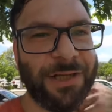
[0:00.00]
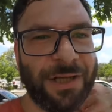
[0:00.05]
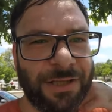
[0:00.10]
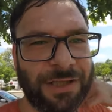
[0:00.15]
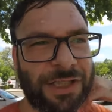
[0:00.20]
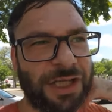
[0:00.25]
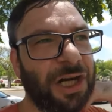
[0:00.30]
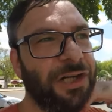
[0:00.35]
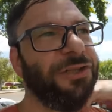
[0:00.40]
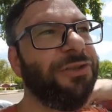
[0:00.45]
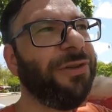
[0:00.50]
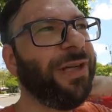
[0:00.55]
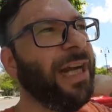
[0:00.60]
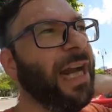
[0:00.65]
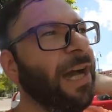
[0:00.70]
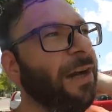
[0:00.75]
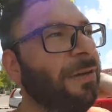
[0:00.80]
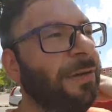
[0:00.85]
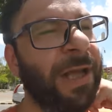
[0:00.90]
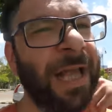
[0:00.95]
another country
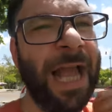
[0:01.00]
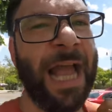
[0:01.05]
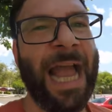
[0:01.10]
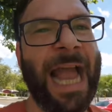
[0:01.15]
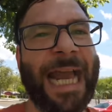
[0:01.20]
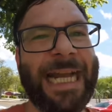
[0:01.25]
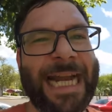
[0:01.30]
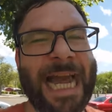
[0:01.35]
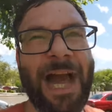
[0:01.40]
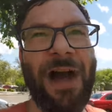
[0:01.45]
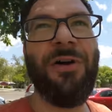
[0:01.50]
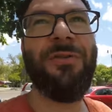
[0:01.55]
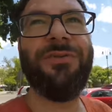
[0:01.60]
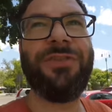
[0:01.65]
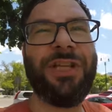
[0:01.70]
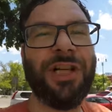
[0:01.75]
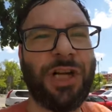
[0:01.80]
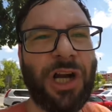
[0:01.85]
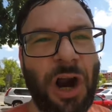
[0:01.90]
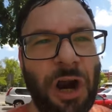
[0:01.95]
now, and now
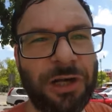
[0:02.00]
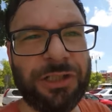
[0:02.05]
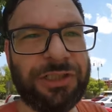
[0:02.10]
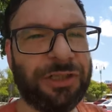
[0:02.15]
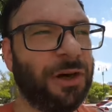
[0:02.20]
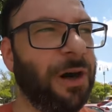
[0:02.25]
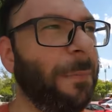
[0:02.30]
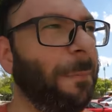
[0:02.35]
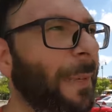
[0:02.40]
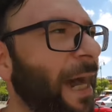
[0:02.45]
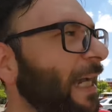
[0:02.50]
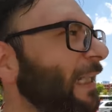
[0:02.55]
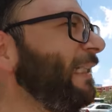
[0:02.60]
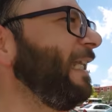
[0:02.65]
the cards are on my